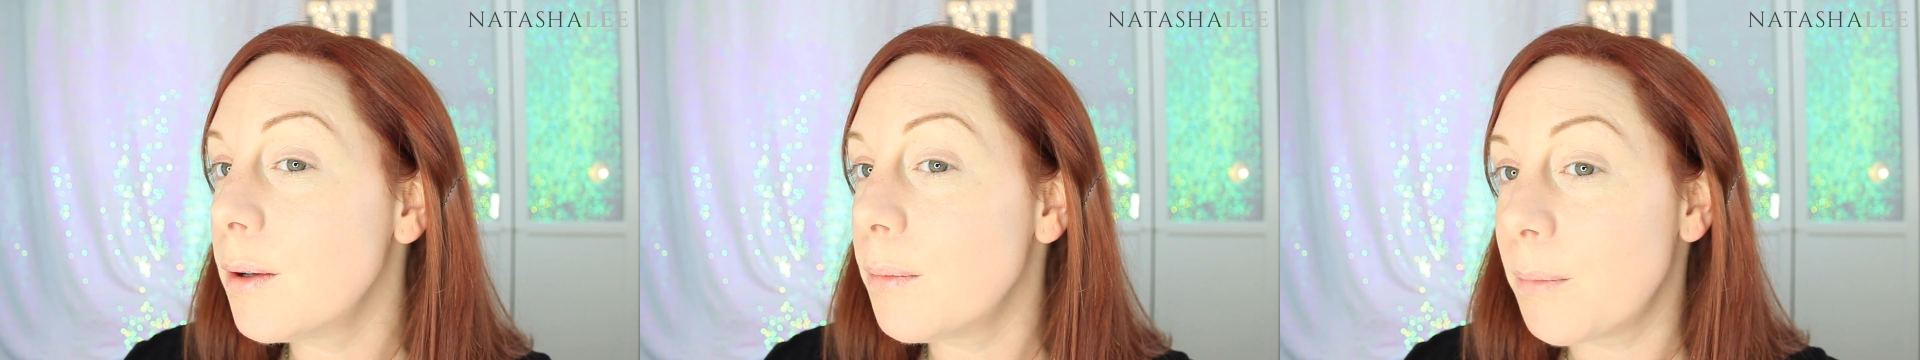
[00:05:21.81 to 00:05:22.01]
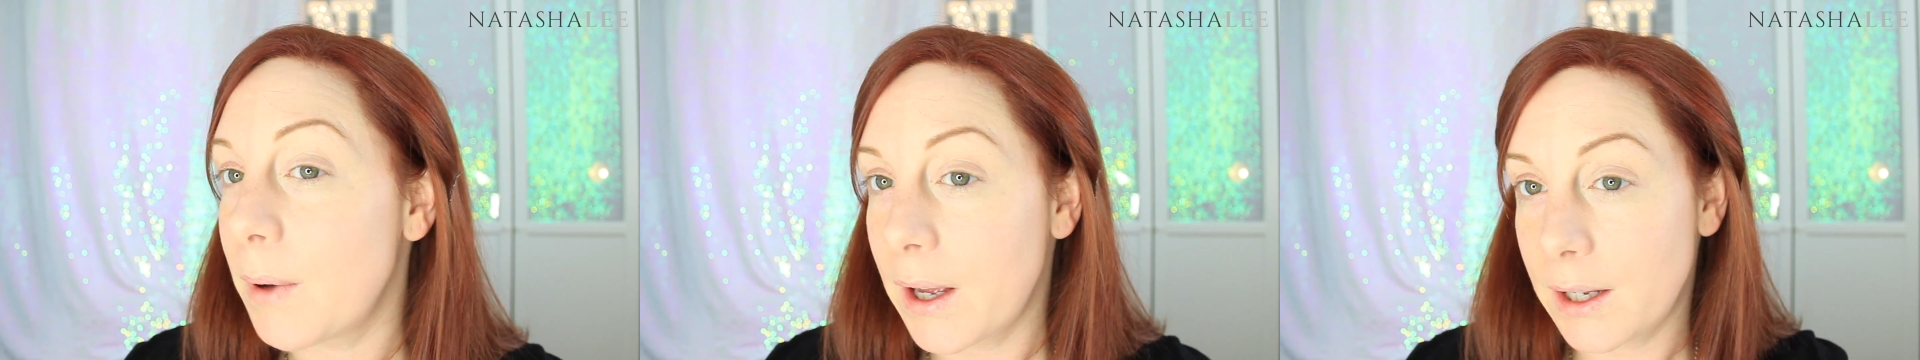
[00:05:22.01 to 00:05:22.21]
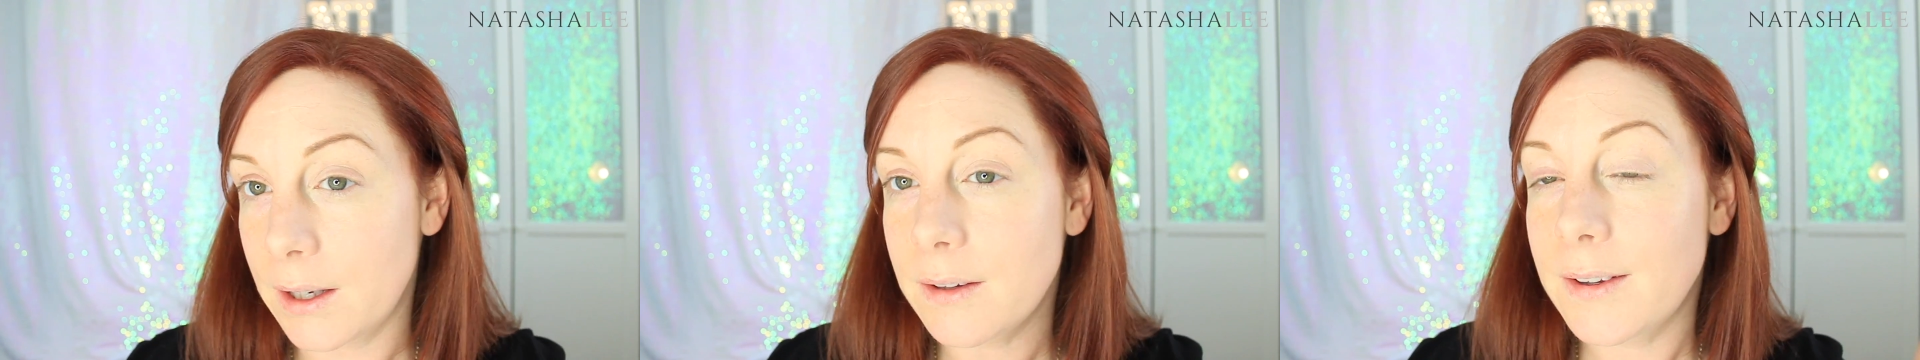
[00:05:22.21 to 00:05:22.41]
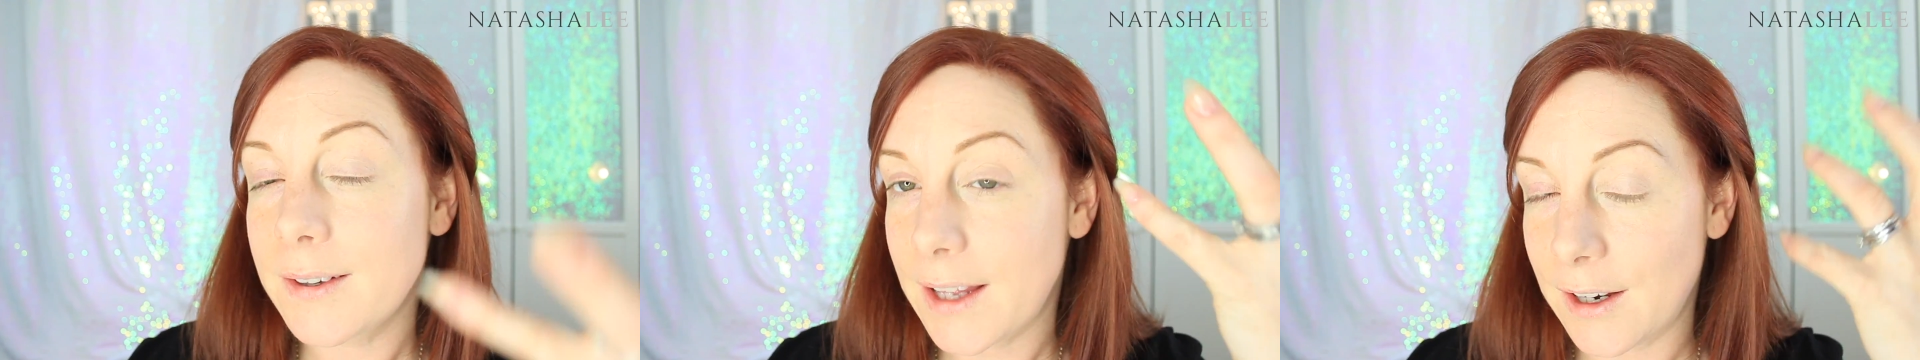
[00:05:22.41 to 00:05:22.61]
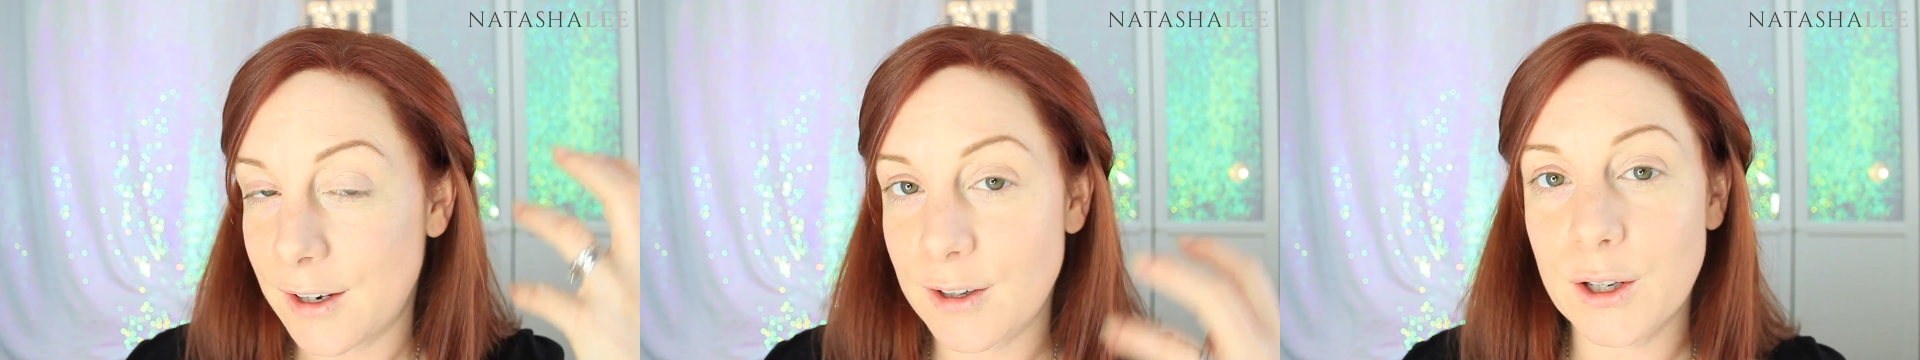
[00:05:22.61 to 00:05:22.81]
my
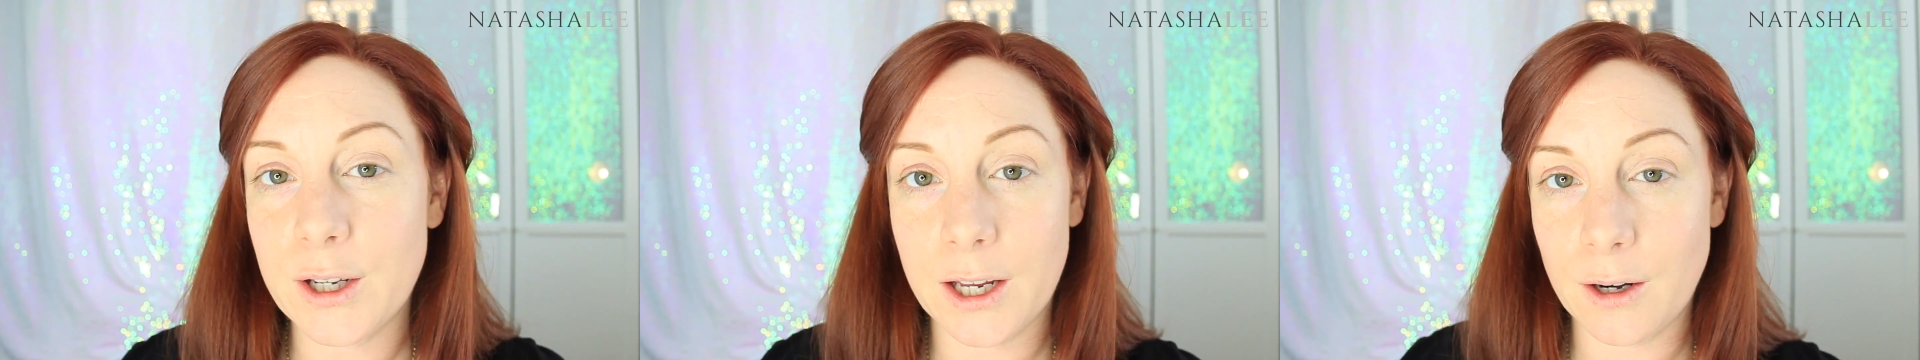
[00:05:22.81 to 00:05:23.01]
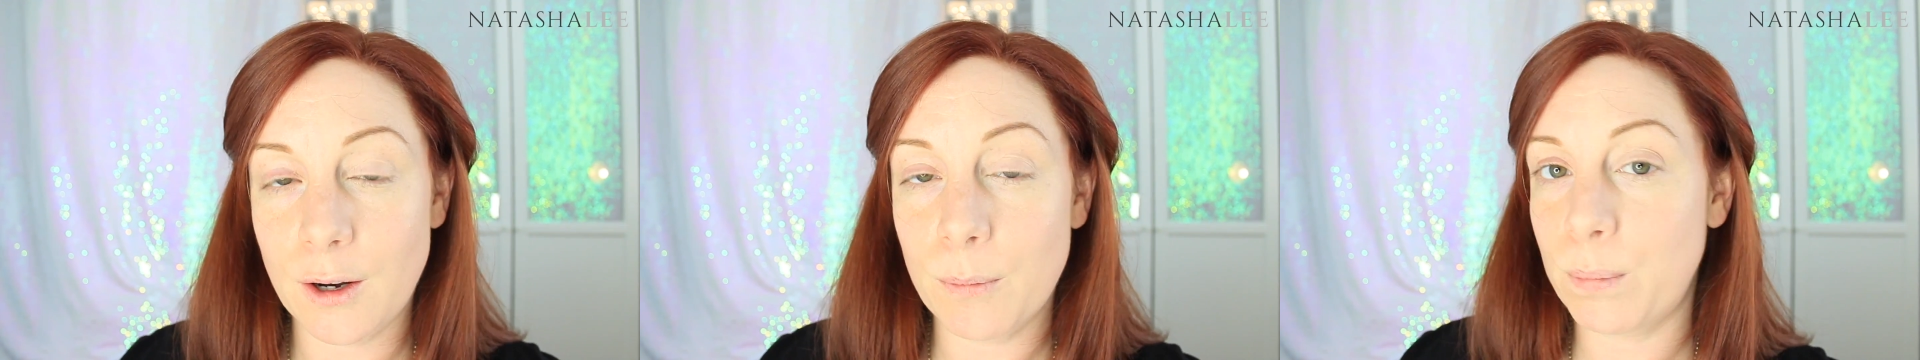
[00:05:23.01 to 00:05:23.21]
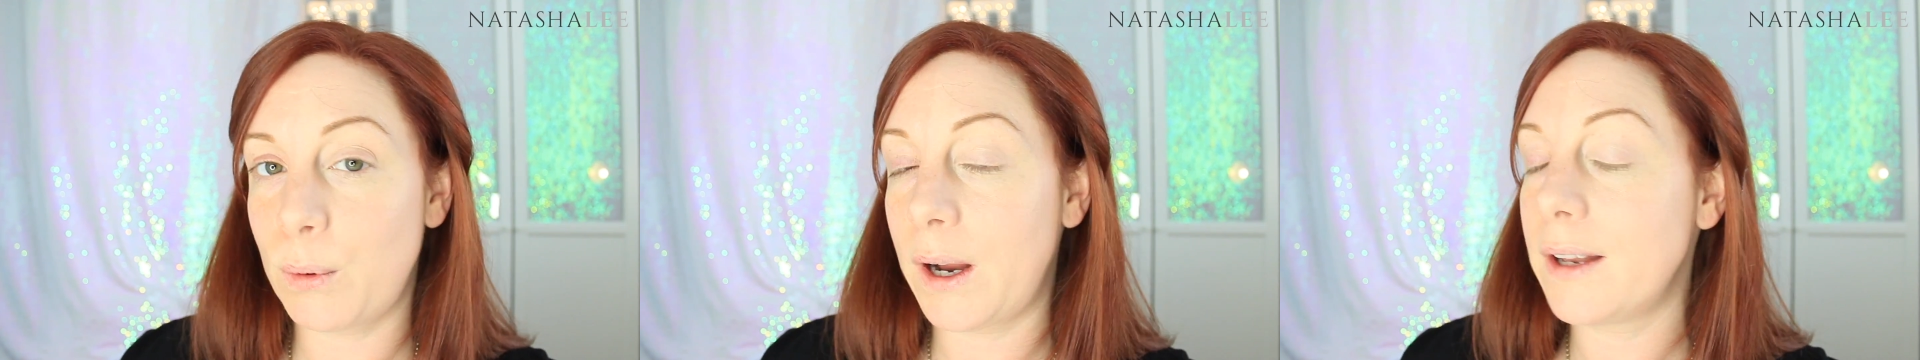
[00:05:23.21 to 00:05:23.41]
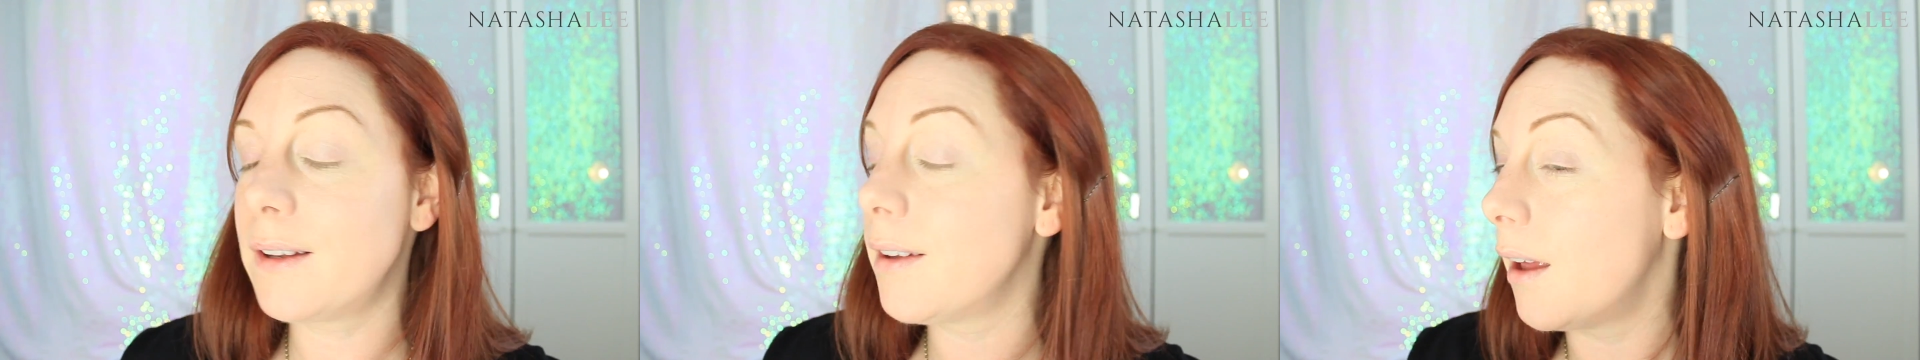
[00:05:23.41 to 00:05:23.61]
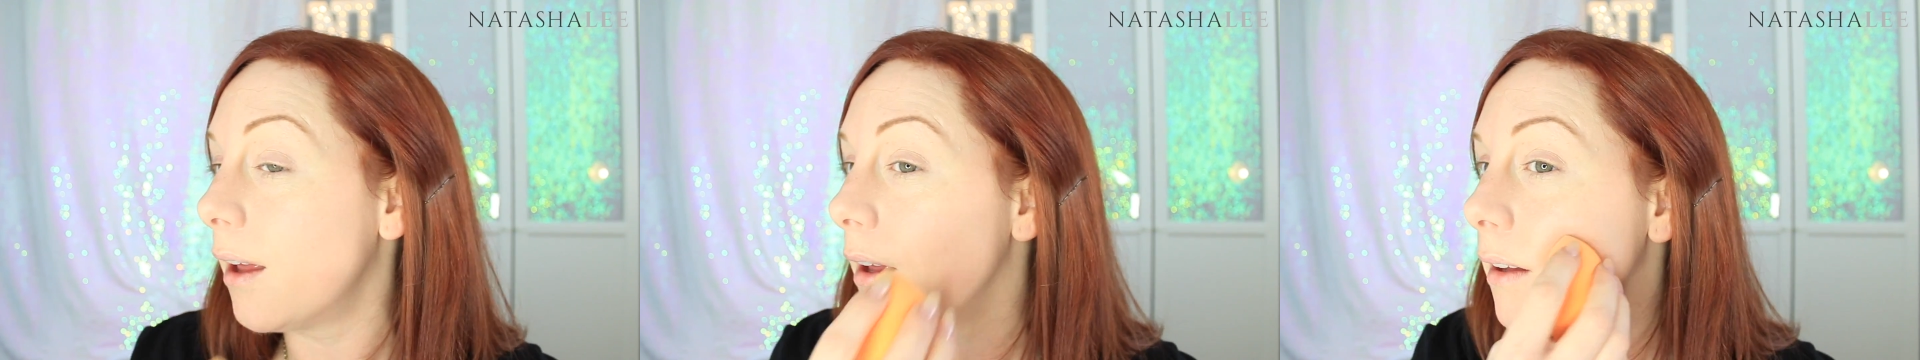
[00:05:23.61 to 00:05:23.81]
skin is looking a lot
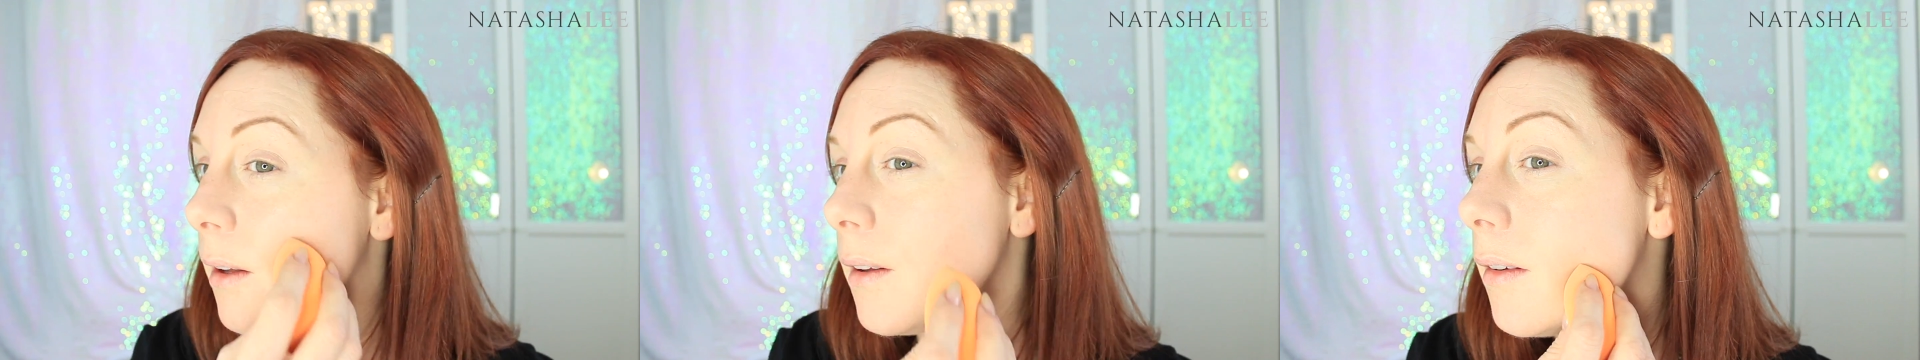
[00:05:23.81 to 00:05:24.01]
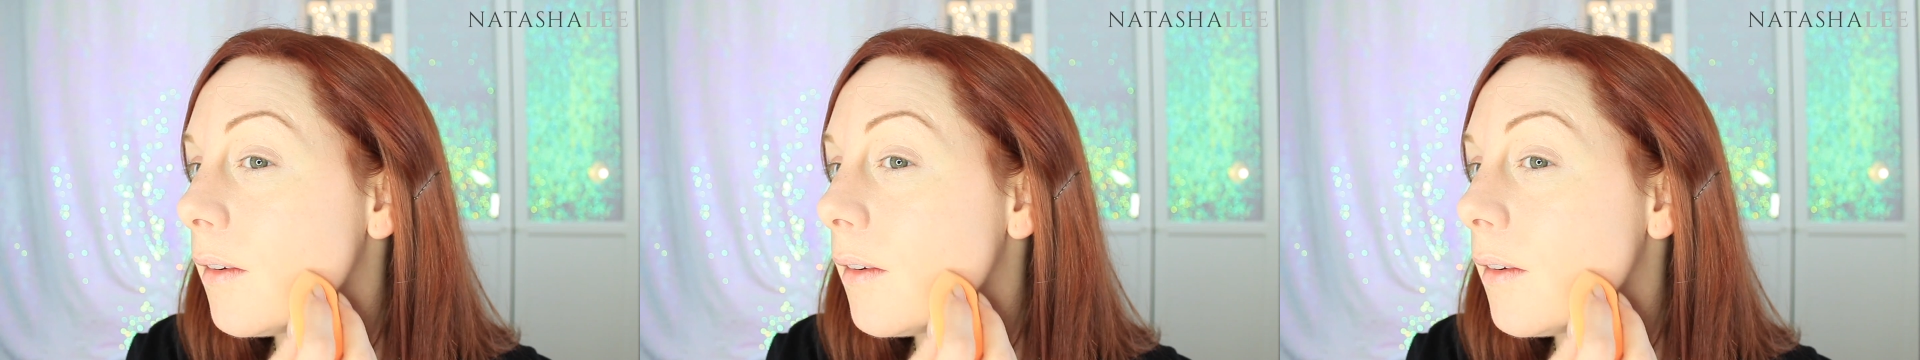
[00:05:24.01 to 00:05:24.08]
brighter.